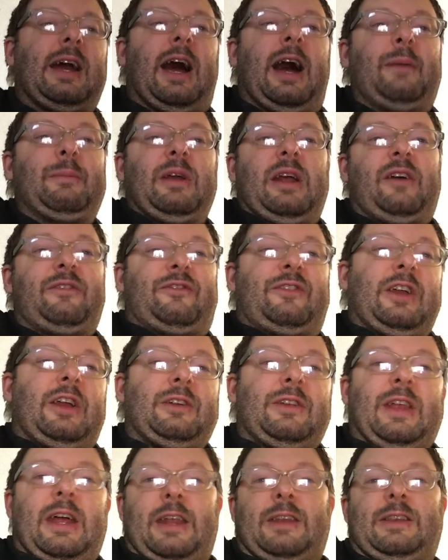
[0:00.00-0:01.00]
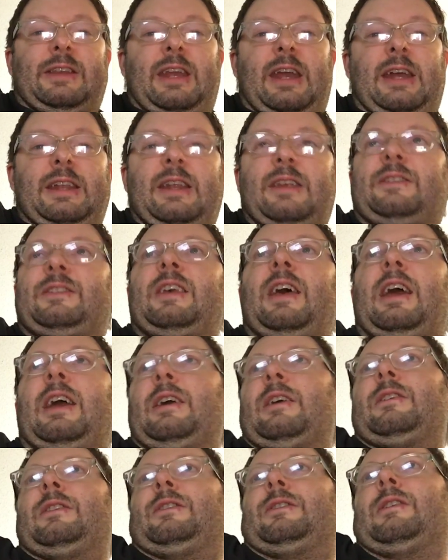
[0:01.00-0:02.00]
I mean, I figure that the NSA
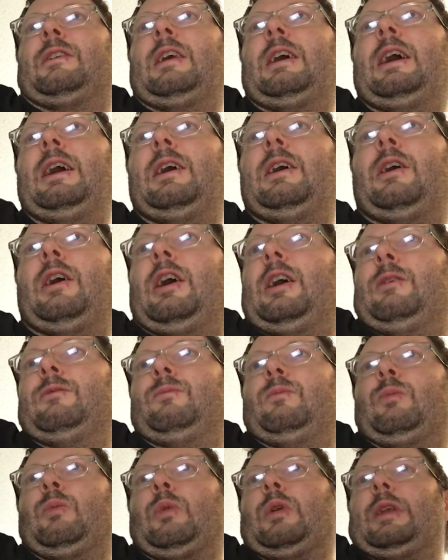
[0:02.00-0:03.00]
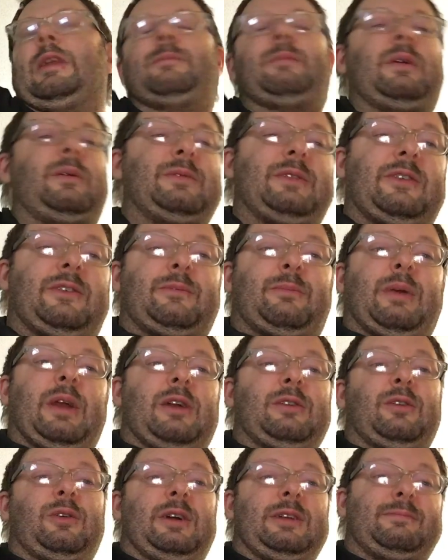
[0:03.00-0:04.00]
is, and maybe this is
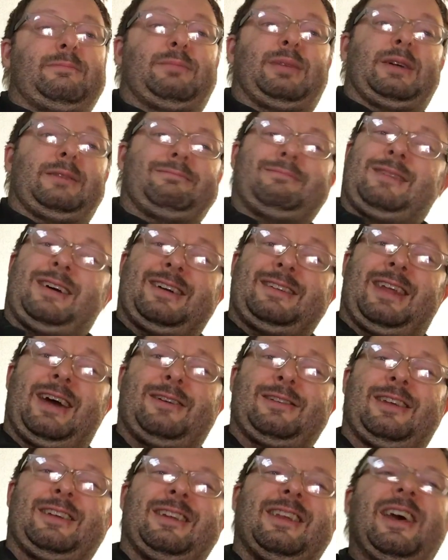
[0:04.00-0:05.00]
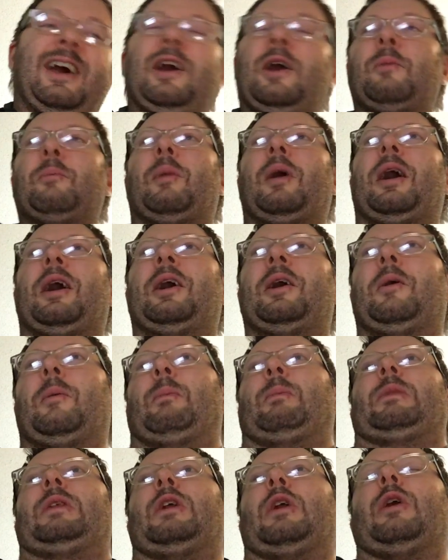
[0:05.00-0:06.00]
paranoid, but I doubt it.
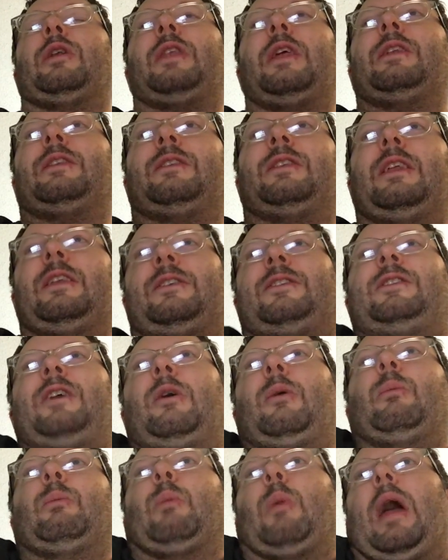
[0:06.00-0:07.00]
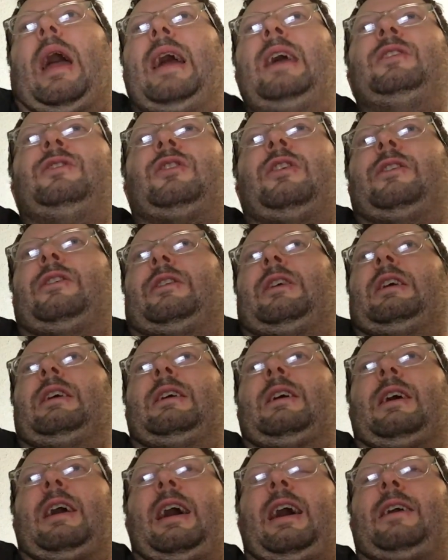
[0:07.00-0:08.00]
You know, that some
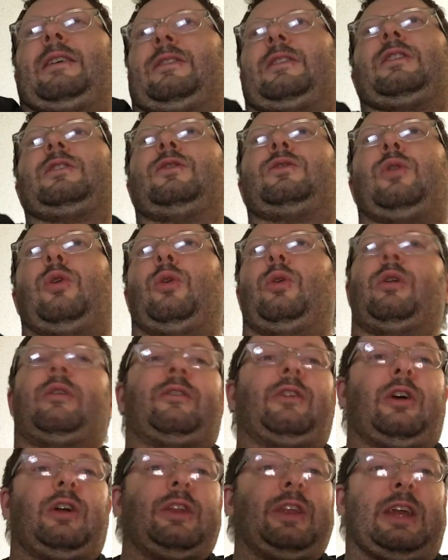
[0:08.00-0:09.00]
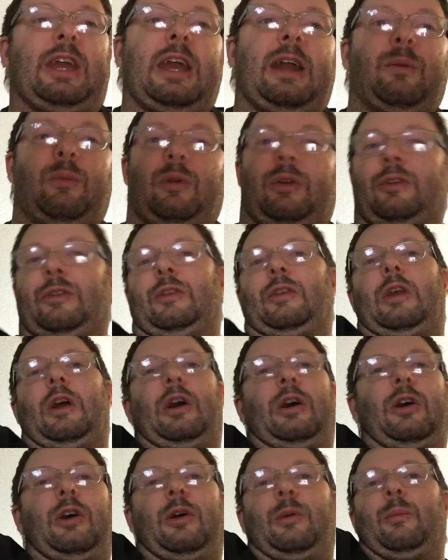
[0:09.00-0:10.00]
agency has control of all the cameras
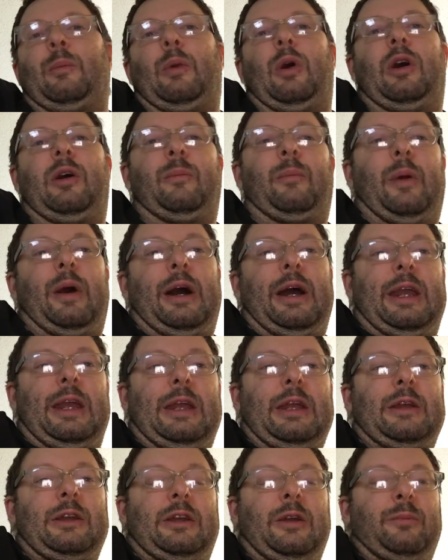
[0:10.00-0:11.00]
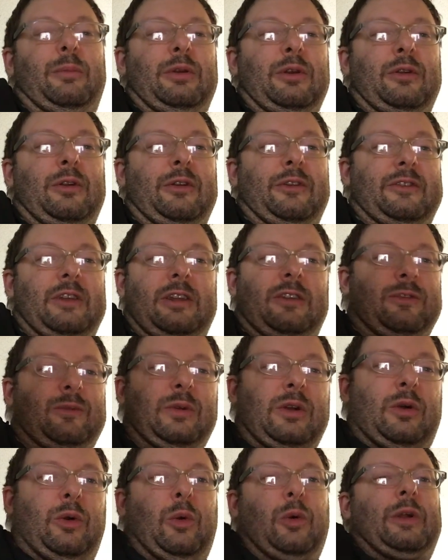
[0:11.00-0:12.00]
on my computers and is
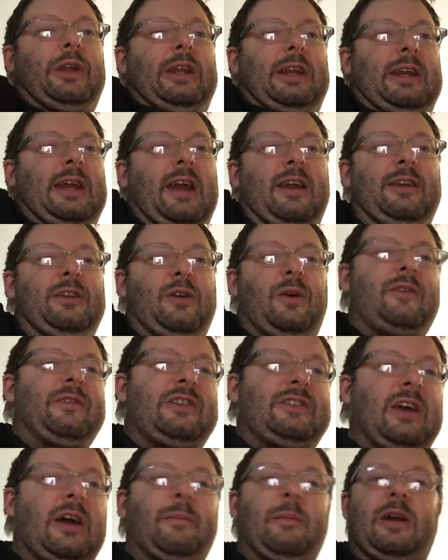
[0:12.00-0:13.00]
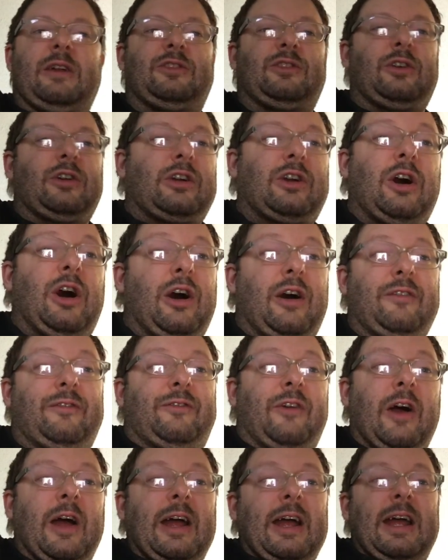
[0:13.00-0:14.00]
recording. You know, every time I jerk off,